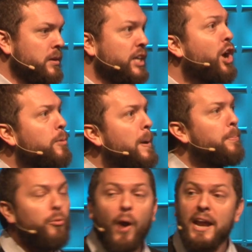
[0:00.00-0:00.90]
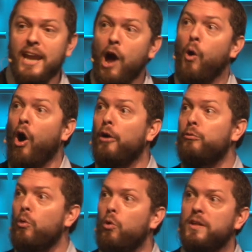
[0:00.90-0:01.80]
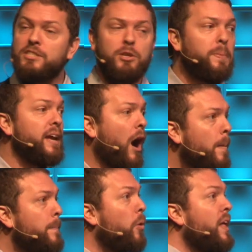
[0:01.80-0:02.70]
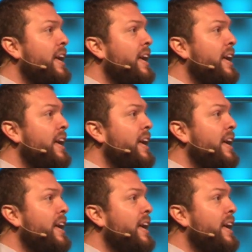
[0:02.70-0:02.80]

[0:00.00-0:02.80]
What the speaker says: Young people, right now, our role is to be humble